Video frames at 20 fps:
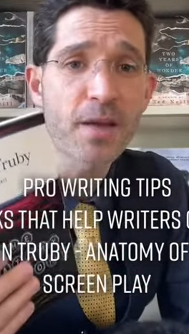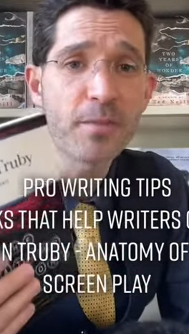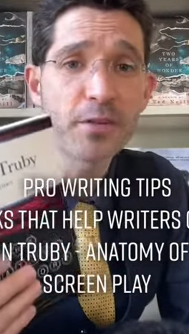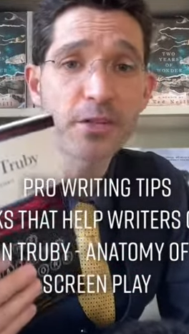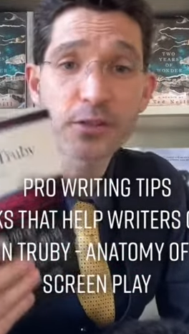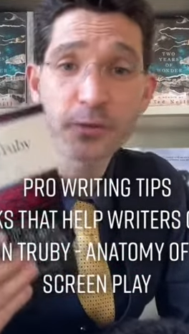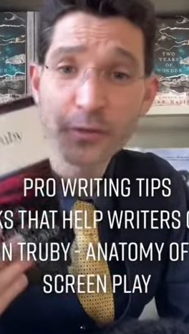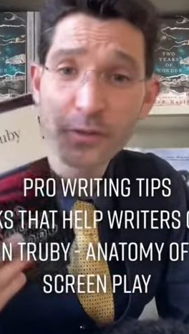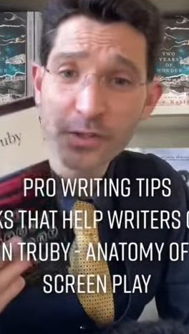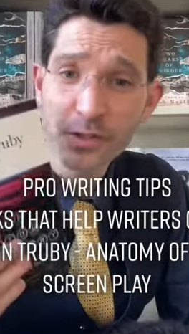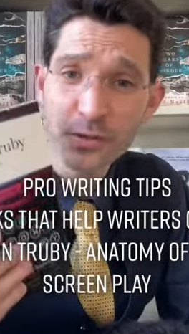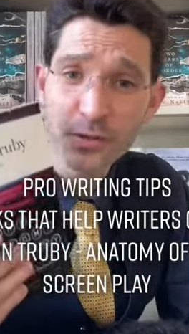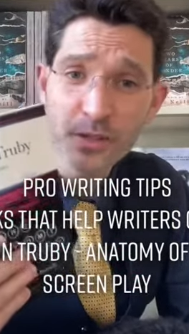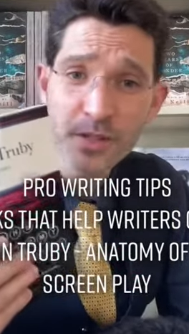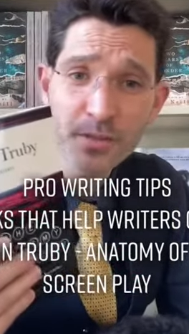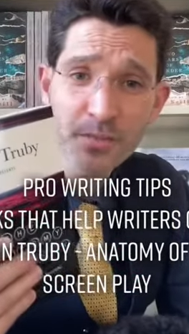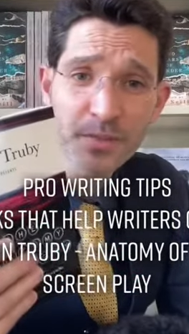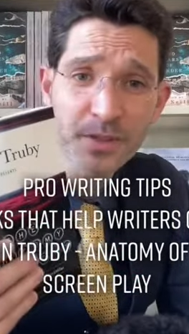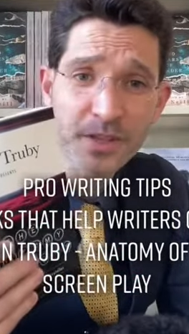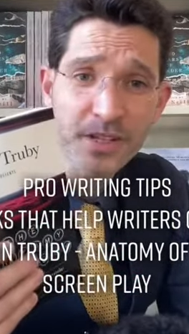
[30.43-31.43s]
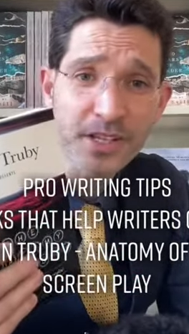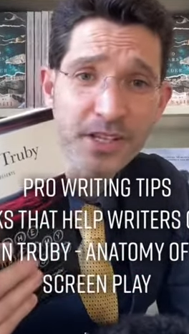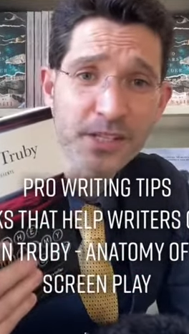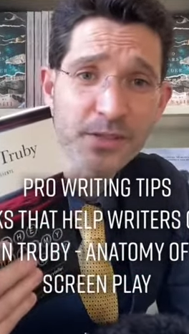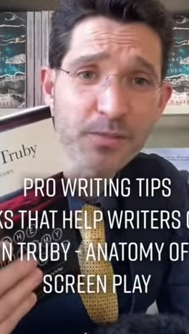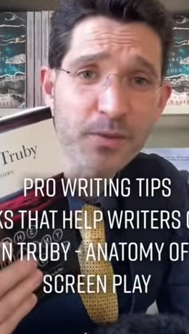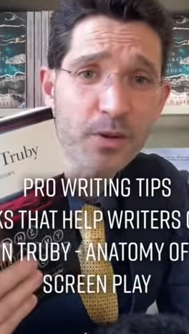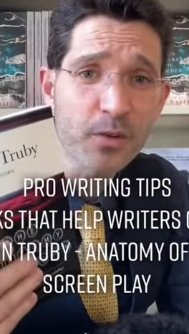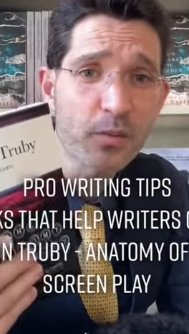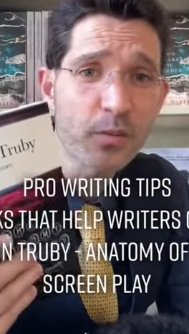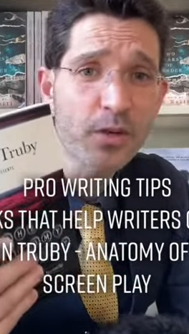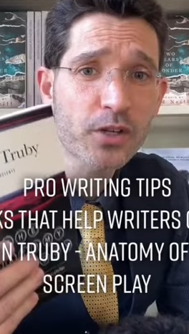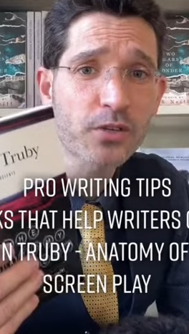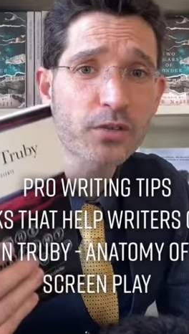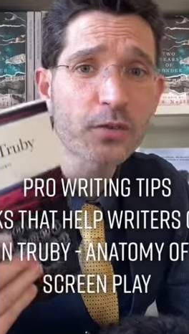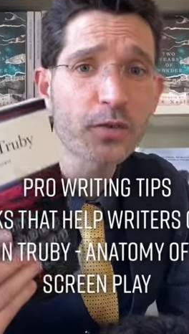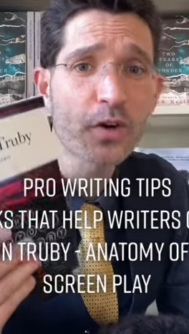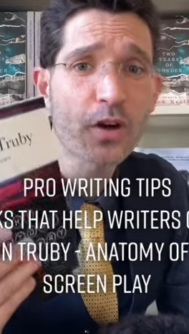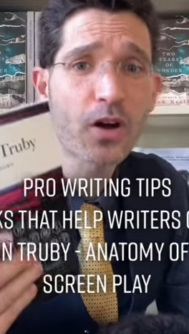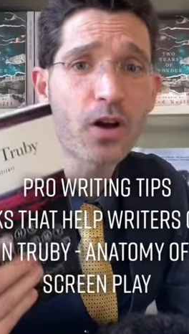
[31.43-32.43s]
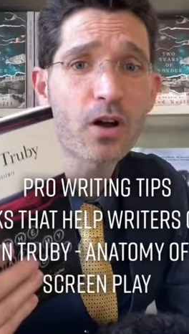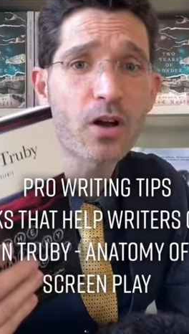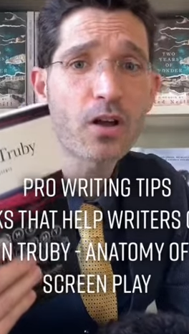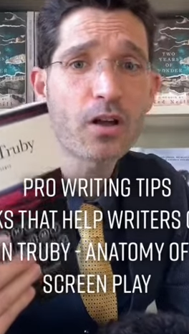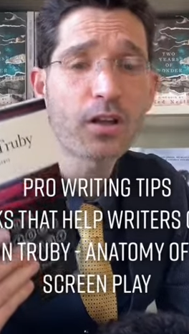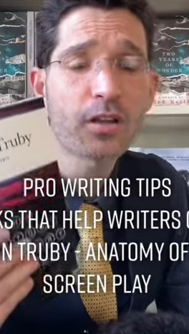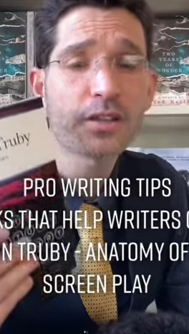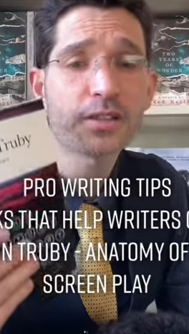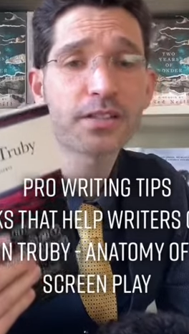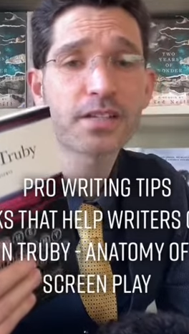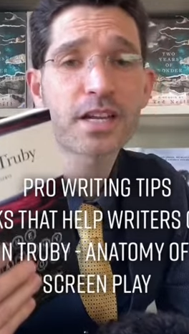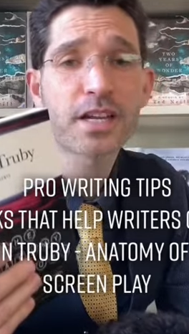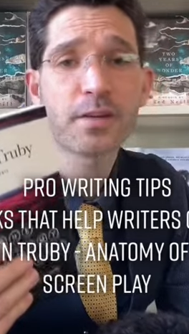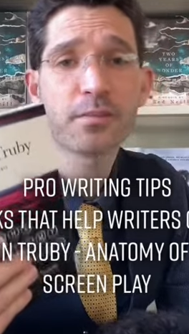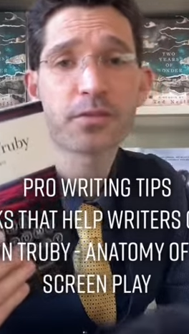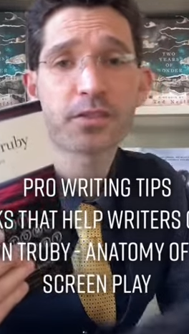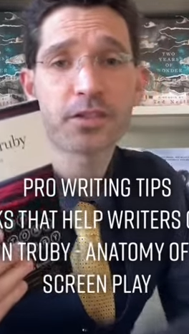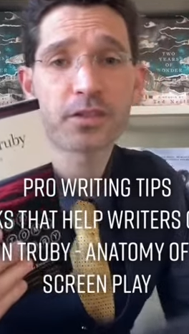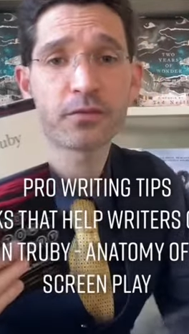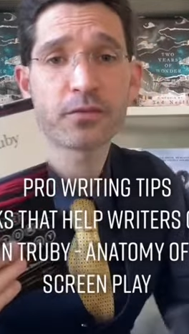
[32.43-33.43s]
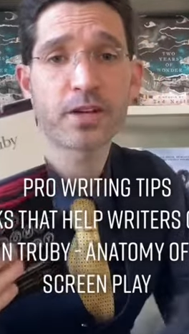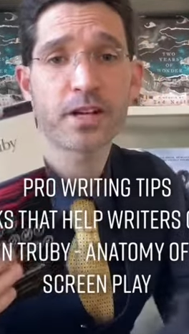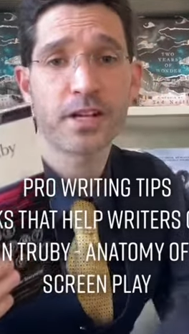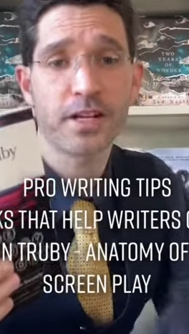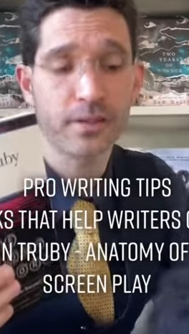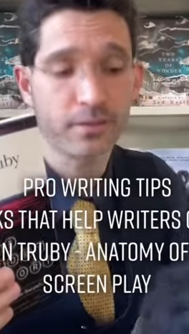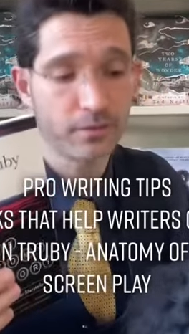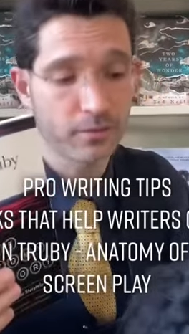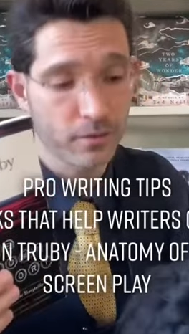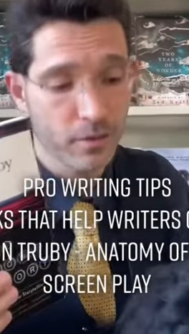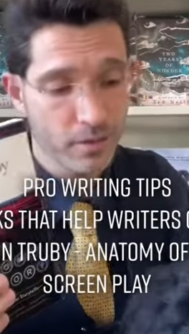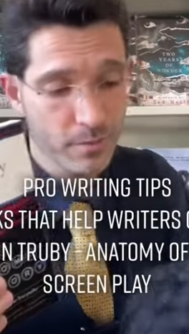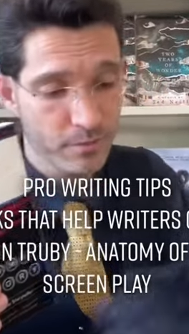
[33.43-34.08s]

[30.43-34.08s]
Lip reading: It's for screenplays, but works for all types of writing. Oh,